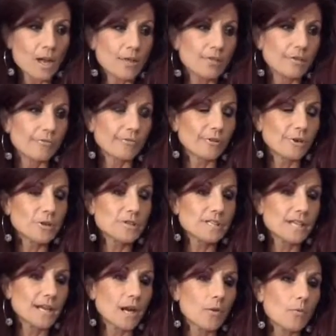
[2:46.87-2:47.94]
the first
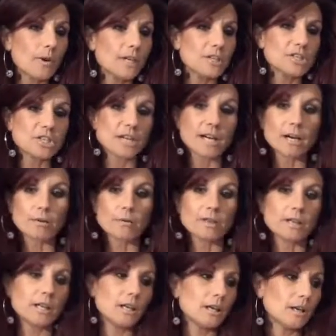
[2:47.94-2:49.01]
thing I want to share
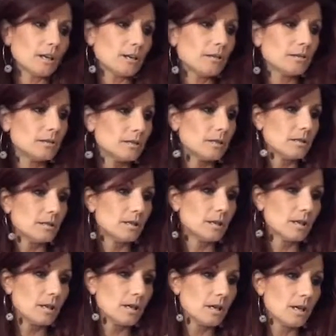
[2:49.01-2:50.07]
with you,
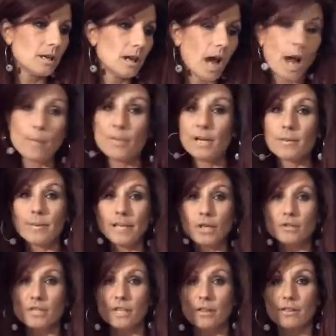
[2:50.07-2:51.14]
I'm going to be
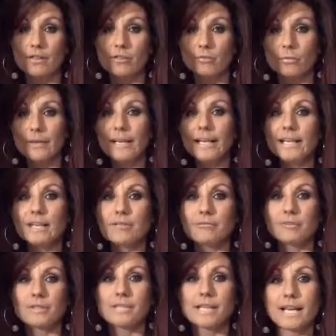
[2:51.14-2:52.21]
using 3
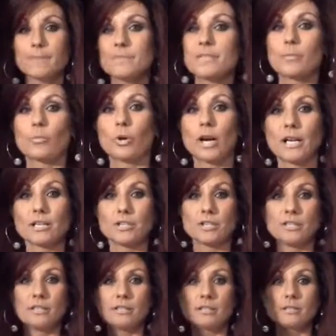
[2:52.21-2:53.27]
different types of
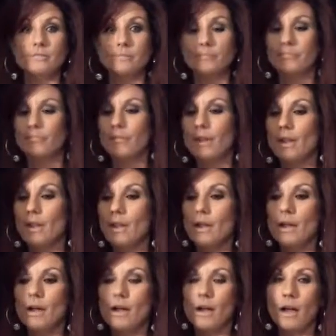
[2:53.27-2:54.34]
brushes.
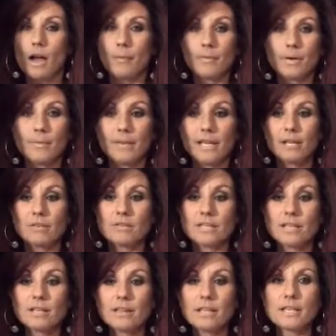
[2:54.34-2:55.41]
I'm going to be
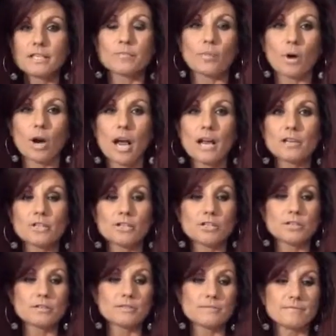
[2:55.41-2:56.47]
using this
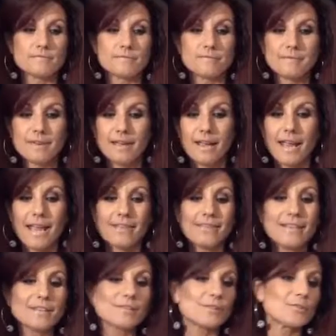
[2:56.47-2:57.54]
brush, and
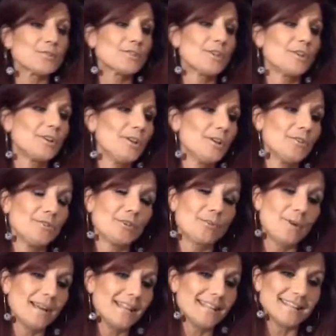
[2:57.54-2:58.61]
these are so cute. The
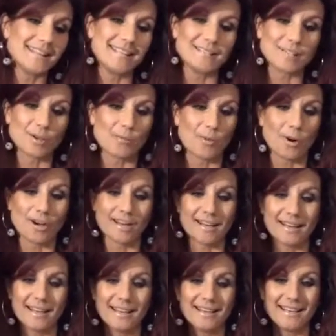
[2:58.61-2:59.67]
way that these are
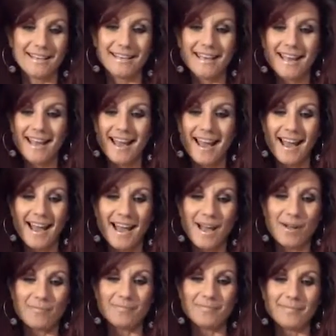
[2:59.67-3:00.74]
marketed,
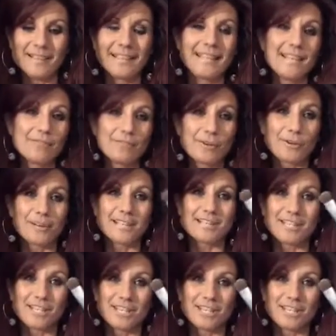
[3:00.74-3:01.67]
give crease a